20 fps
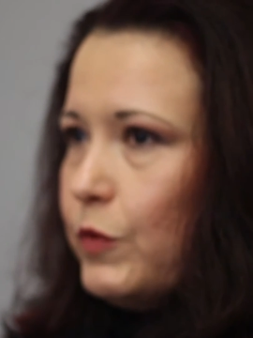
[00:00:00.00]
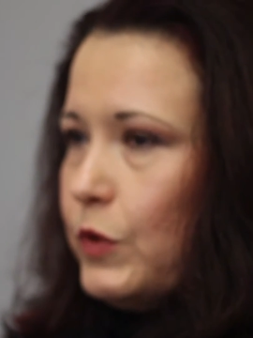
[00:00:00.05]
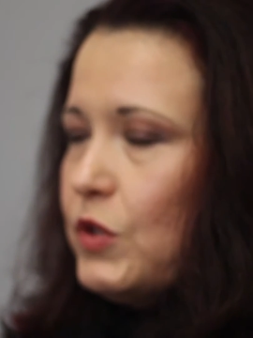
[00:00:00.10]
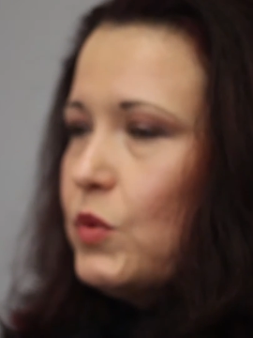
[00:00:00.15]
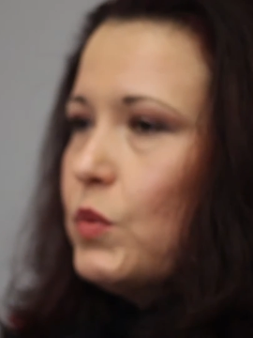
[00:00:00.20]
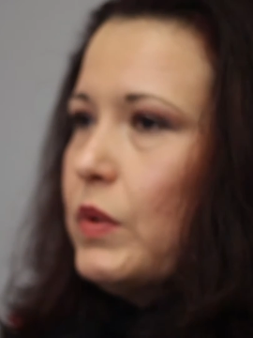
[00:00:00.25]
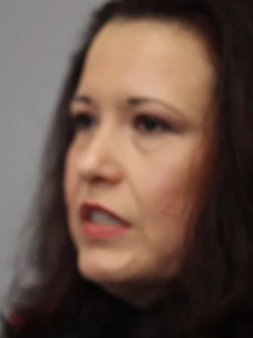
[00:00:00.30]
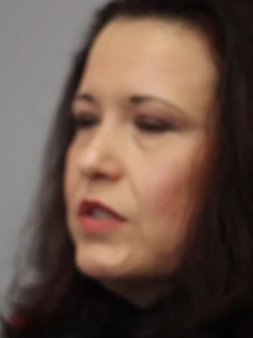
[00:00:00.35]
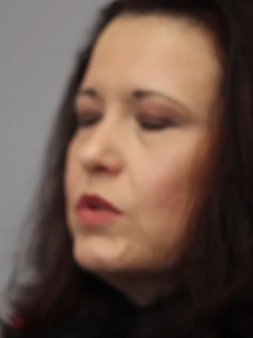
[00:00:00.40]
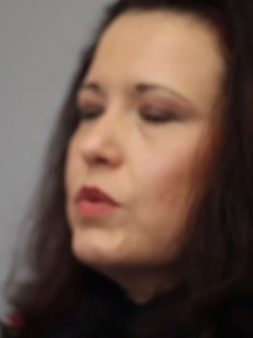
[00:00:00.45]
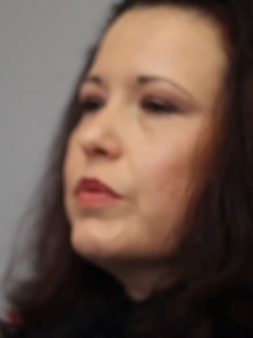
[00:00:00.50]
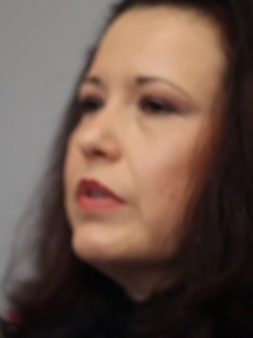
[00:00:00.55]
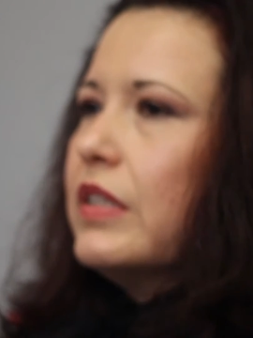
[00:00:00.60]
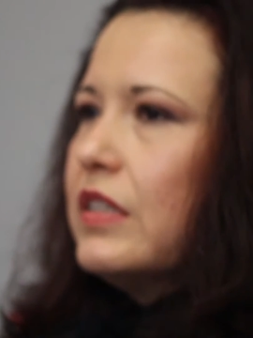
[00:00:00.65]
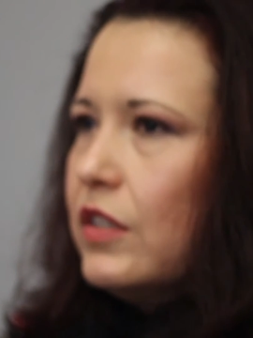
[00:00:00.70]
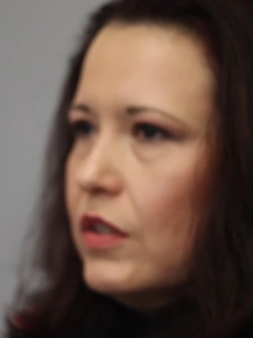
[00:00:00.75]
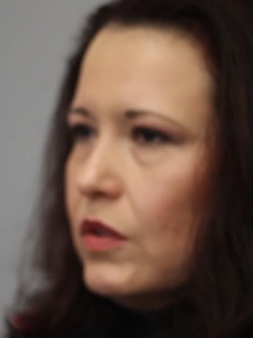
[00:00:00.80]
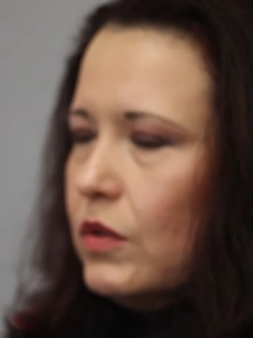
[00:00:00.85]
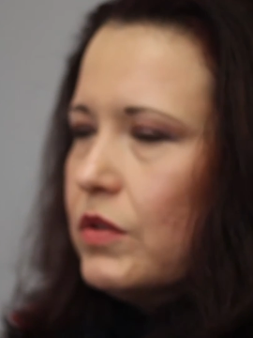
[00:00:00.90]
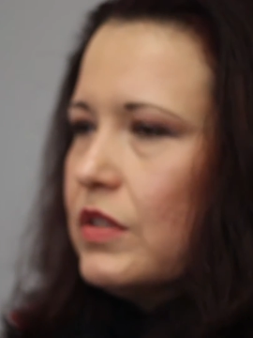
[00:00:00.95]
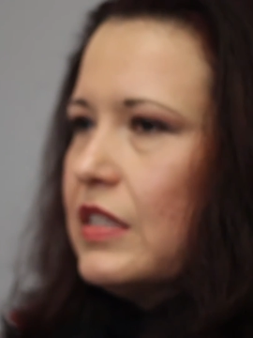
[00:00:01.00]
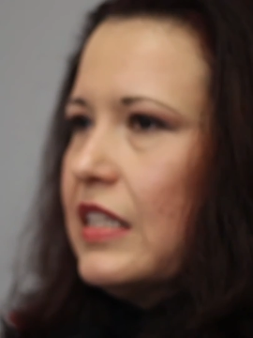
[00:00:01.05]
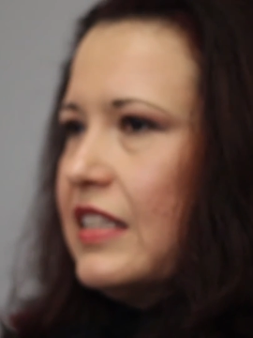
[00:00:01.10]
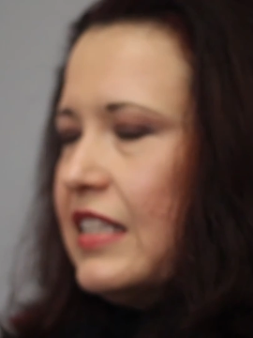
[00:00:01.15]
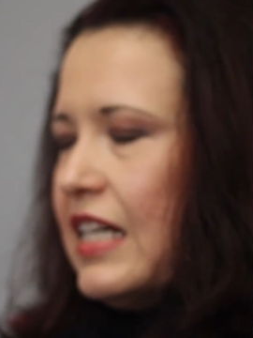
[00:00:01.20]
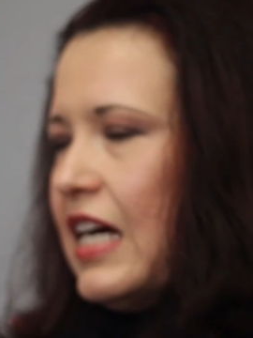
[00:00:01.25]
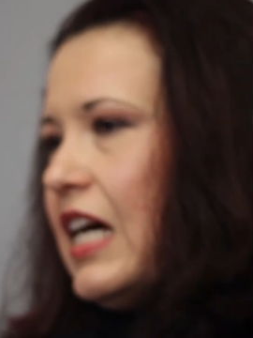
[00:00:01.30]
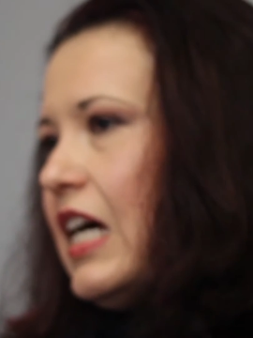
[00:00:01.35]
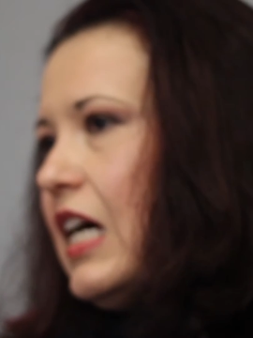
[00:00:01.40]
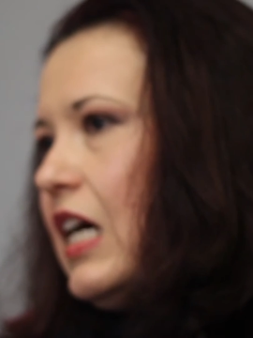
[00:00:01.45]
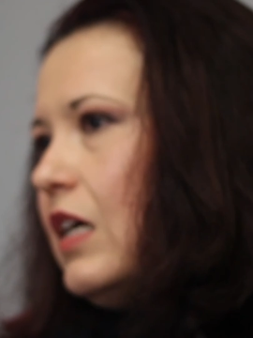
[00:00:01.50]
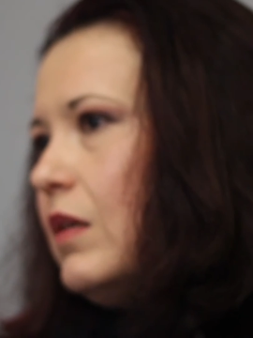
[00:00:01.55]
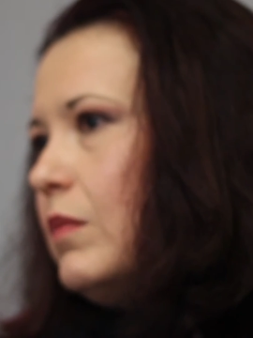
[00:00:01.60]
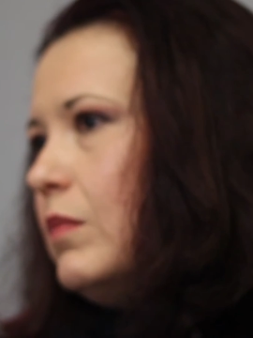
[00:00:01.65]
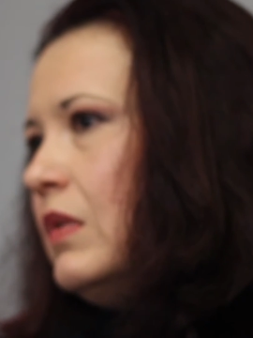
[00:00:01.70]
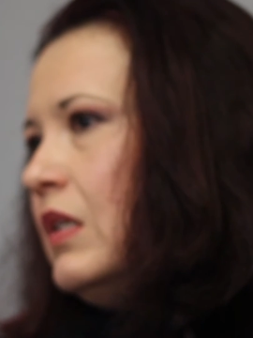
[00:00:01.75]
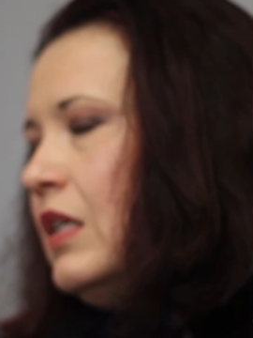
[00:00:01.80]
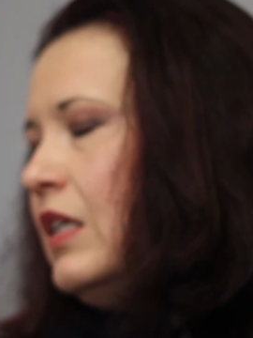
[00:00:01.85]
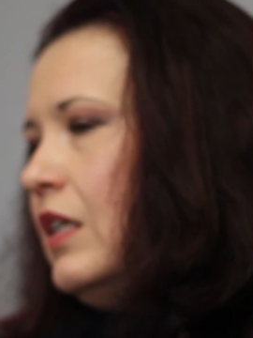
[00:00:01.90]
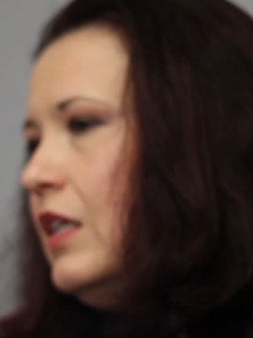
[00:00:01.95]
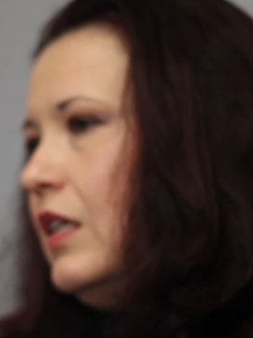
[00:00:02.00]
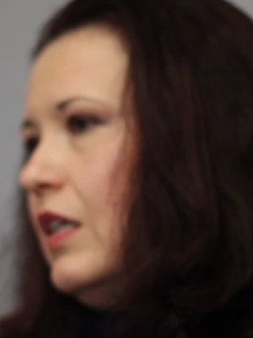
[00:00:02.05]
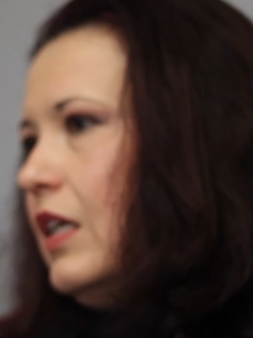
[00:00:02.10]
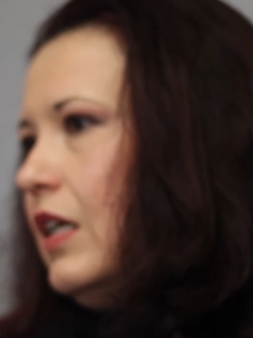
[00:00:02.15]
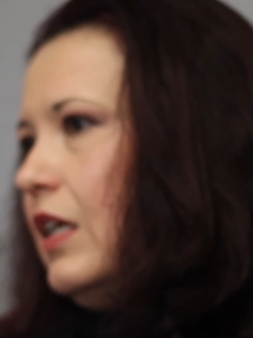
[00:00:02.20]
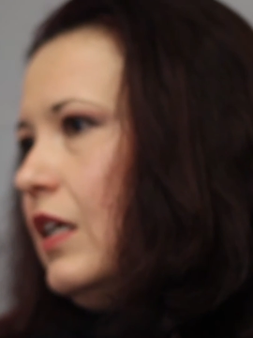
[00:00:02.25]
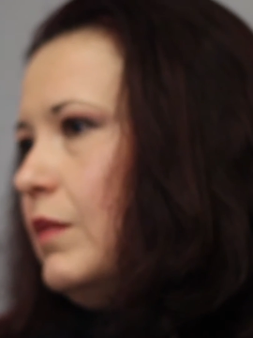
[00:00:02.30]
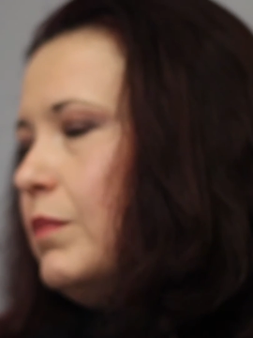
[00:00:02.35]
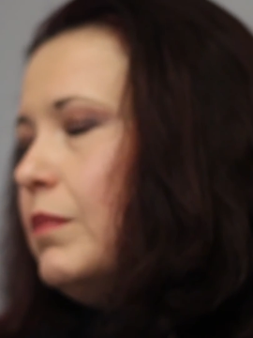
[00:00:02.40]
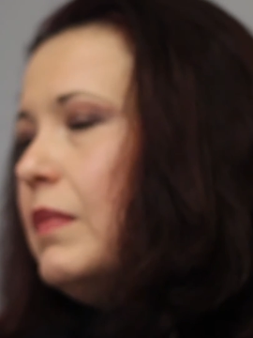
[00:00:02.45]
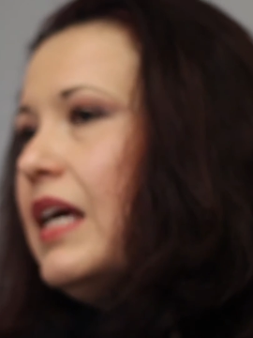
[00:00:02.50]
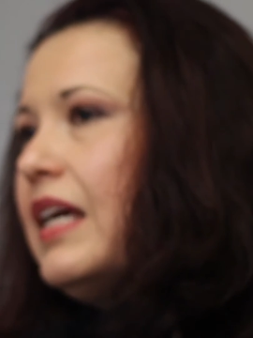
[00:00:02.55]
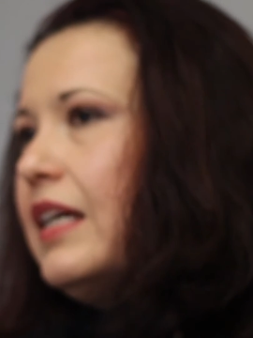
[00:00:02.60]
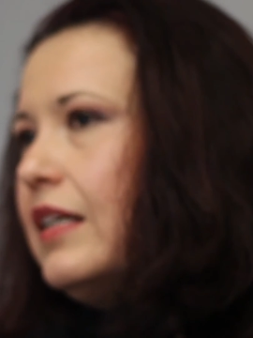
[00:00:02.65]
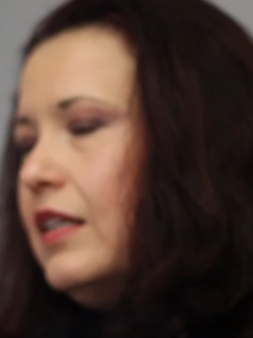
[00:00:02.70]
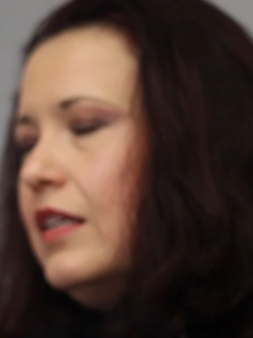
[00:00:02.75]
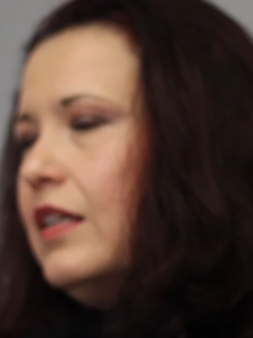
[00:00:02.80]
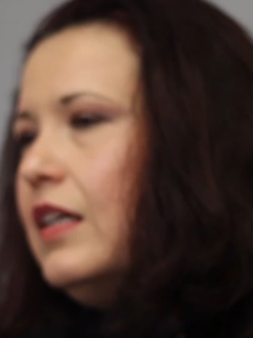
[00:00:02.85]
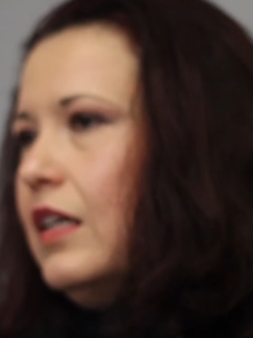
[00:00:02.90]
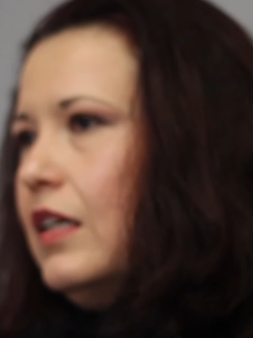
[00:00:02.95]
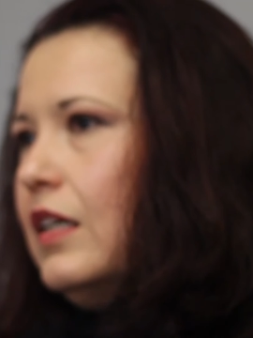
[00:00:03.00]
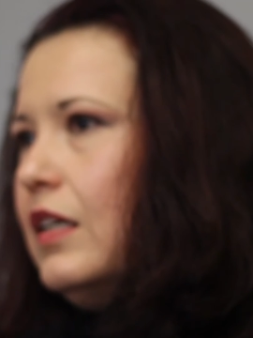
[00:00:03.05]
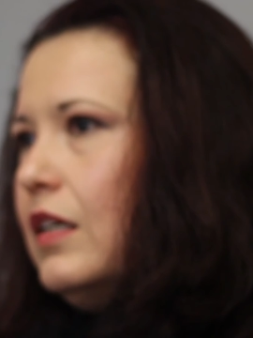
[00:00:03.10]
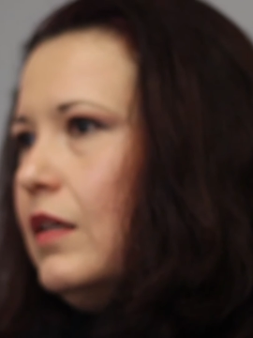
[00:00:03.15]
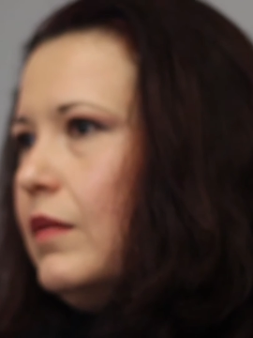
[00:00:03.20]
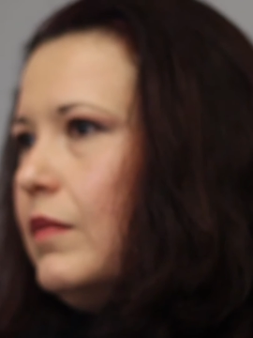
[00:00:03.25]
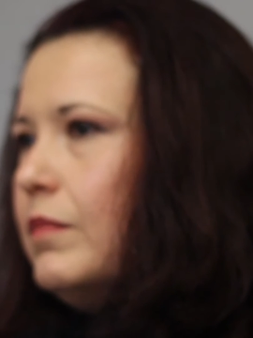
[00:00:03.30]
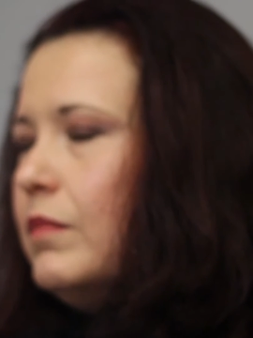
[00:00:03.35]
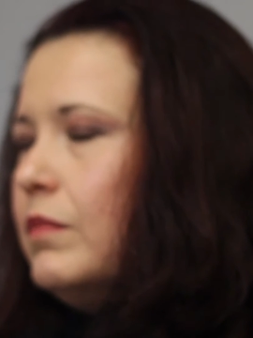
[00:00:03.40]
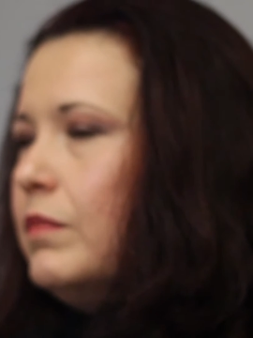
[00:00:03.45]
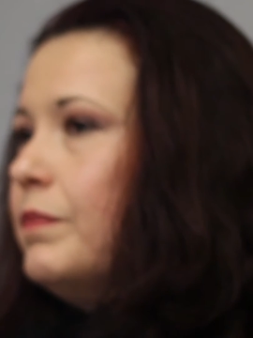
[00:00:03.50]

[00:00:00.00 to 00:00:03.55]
which was to reduce the time and make uh,